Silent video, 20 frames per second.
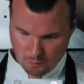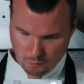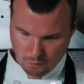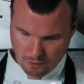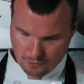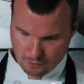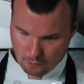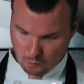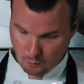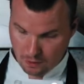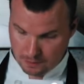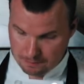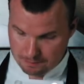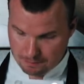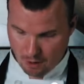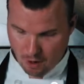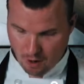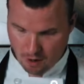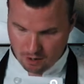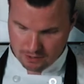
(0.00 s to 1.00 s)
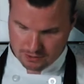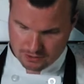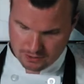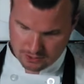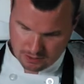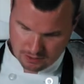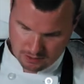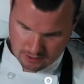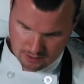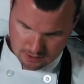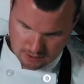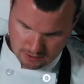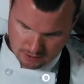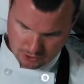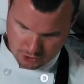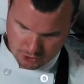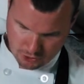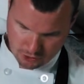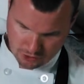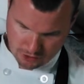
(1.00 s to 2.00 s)
with one part
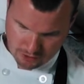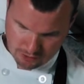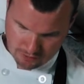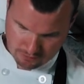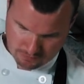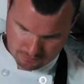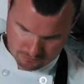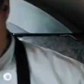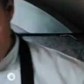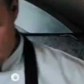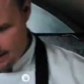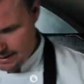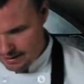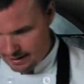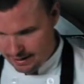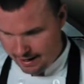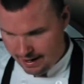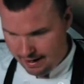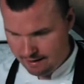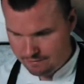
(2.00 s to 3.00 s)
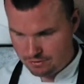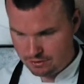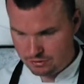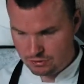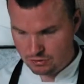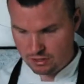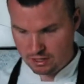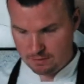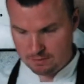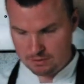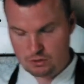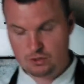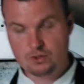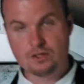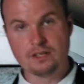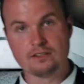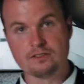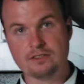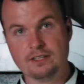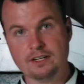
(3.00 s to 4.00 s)
sugar. And I have the cinnamon
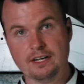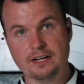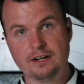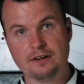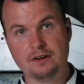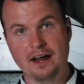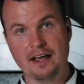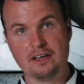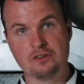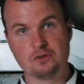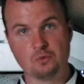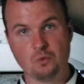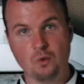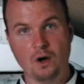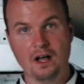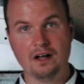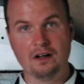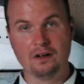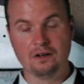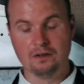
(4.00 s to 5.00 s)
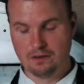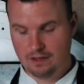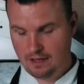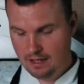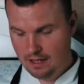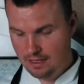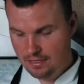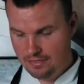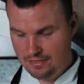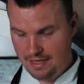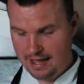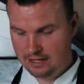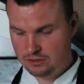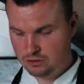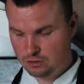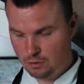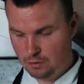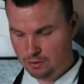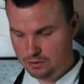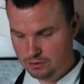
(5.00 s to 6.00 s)
sticks in here as well.
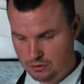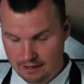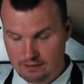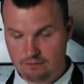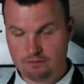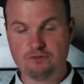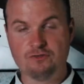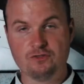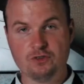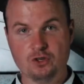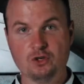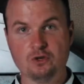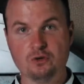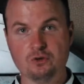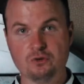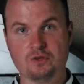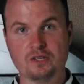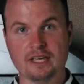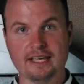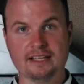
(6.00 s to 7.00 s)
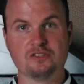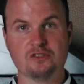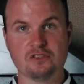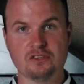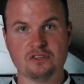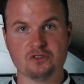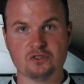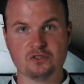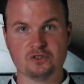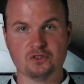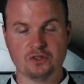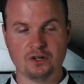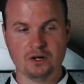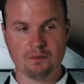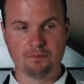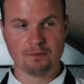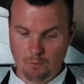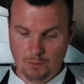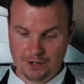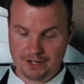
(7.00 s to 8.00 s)
That's going to infuse into this
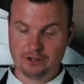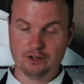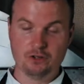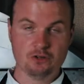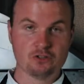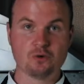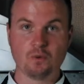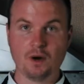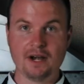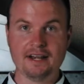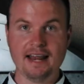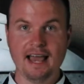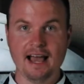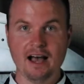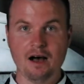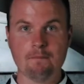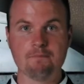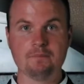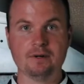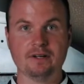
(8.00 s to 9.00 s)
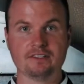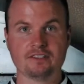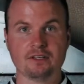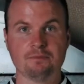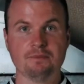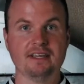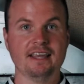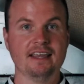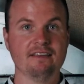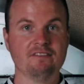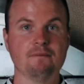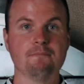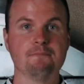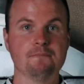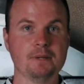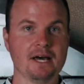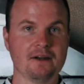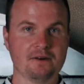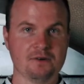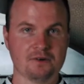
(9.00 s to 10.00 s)
syrup. We're gonna use it right now, but it's gonna be even
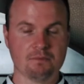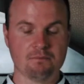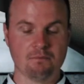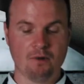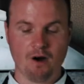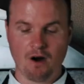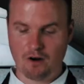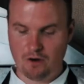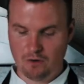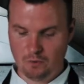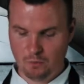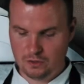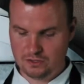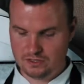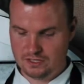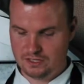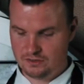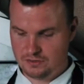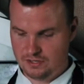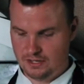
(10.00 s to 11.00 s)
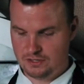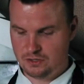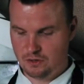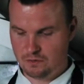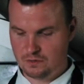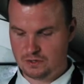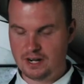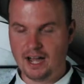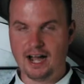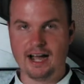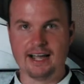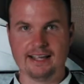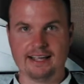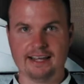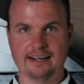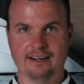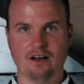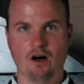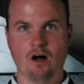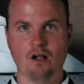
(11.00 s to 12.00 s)
better tomorrow once it sets overnight
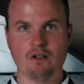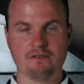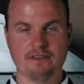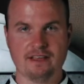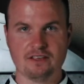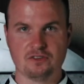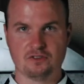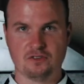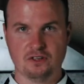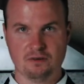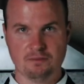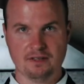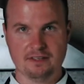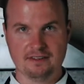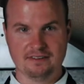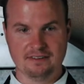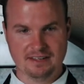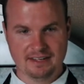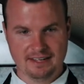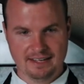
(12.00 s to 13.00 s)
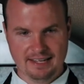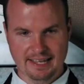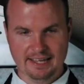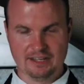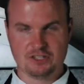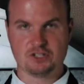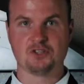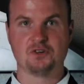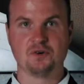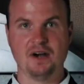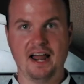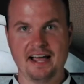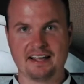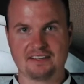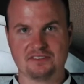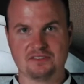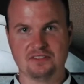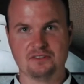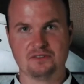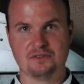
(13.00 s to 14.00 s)
and all of that cinnamon
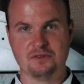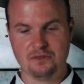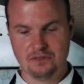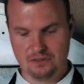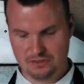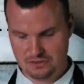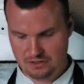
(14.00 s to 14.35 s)
extracts into the